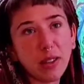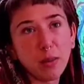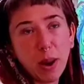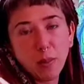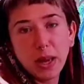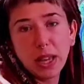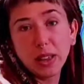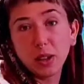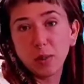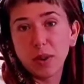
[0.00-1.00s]
there might be a
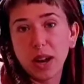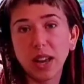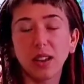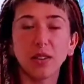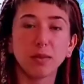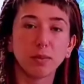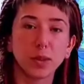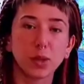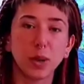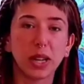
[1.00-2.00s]
little break
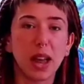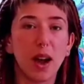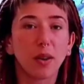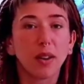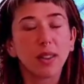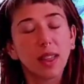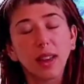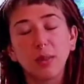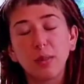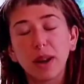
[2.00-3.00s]
between now and
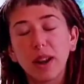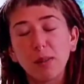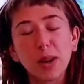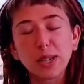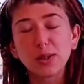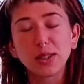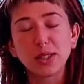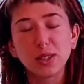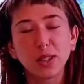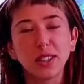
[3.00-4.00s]
then, but I'm not totally
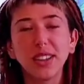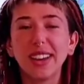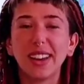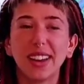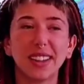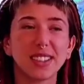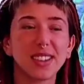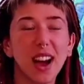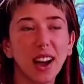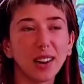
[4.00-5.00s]
sure. It's
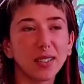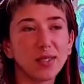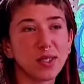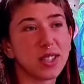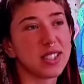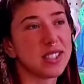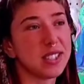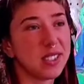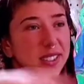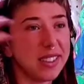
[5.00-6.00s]
kind of
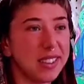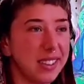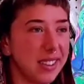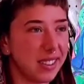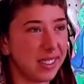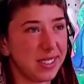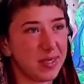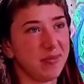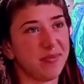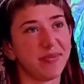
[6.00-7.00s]
just,
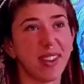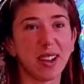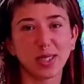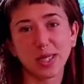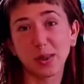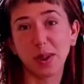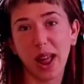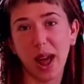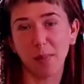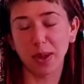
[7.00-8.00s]
I'll see what
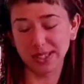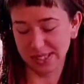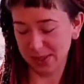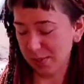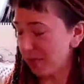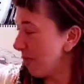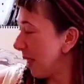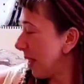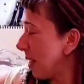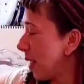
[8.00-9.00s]
happens.
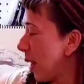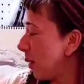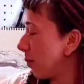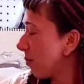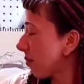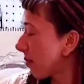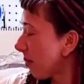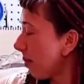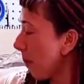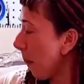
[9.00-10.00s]
So
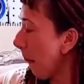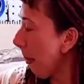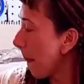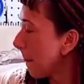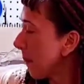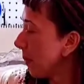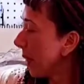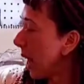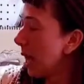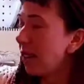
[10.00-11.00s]

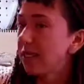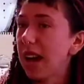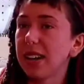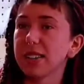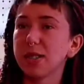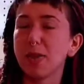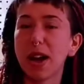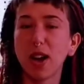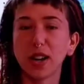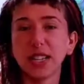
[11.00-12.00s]
that is
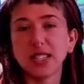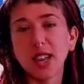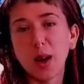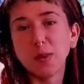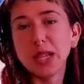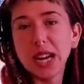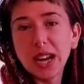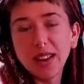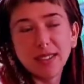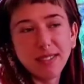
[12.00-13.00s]
my artist
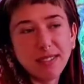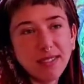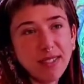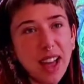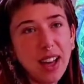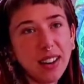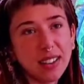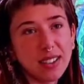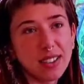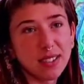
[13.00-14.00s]
update. That
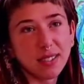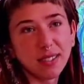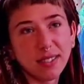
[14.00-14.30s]
is